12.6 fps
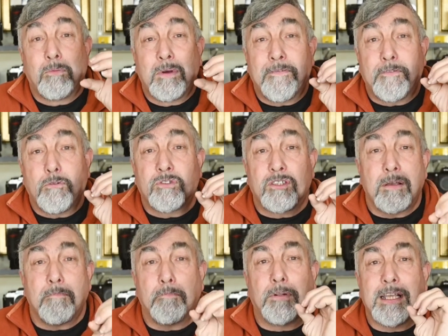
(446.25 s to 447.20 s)
if you
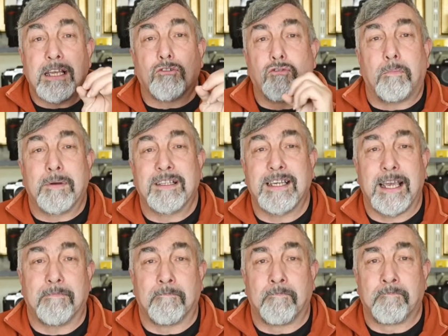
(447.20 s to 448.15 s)
simply crop it
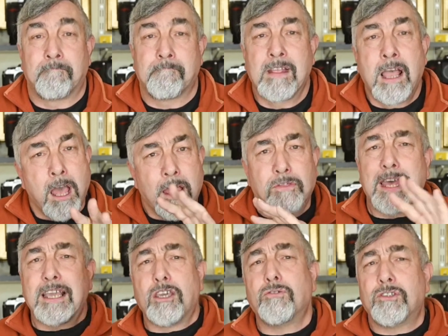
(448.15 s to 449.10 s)
in.
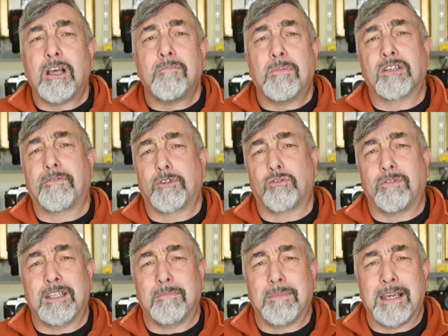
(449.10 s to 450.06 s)
Thank you so much for
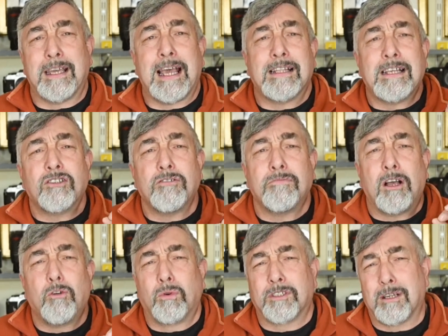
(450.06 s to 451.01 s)
joining me, and as you
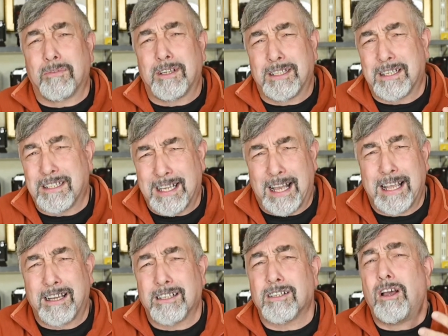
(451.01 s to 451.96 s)
know what I'm going to say,
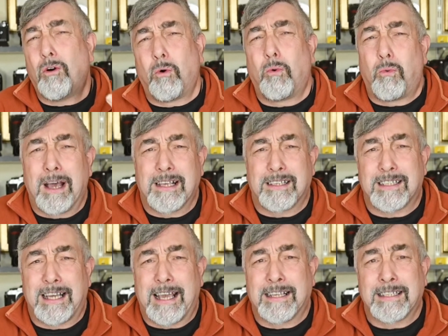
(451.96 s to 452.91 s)
because I always
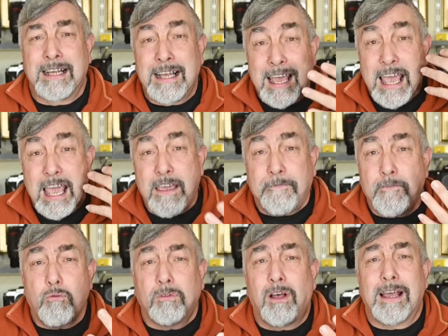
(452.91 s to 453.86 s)
say it, if
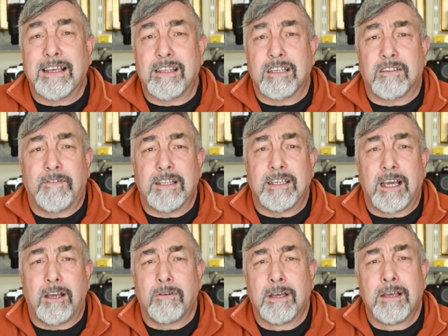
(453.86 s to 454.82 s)
you like this
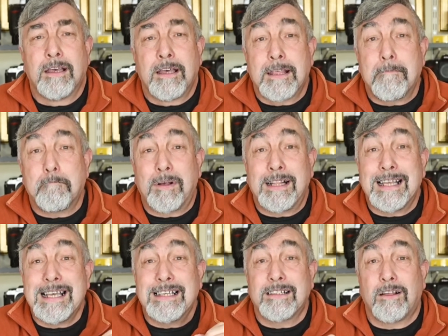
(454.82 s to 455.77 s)
video, then
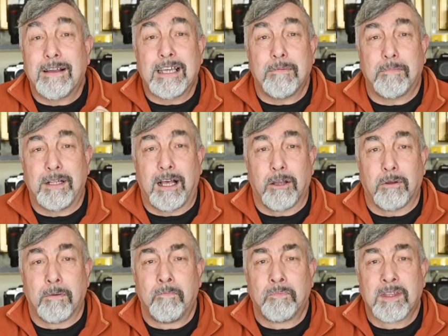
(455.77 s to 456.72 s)
please like it below.
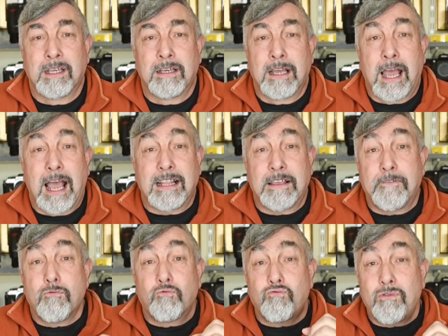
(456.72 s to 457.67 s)
And if
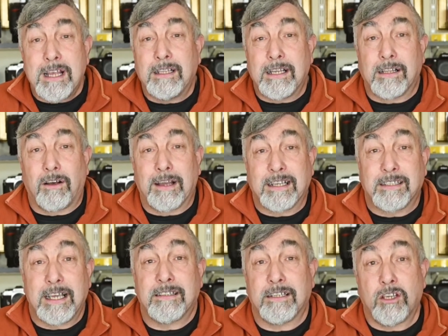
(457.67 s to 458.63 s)
you really liked
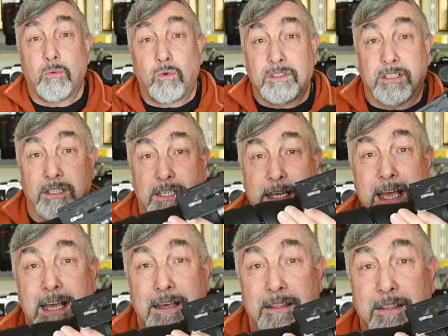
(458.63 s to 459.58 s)
it and you want to see
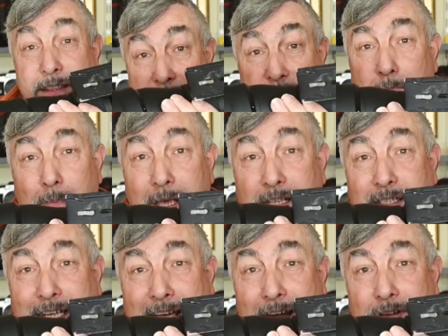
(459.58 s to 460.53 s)
how this
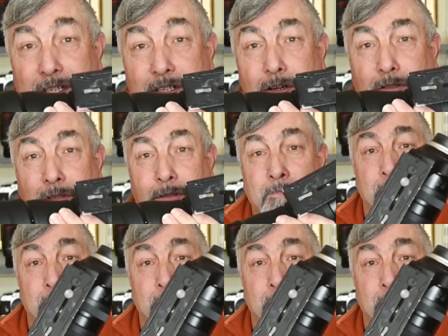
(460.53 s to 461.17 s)
beast carries on,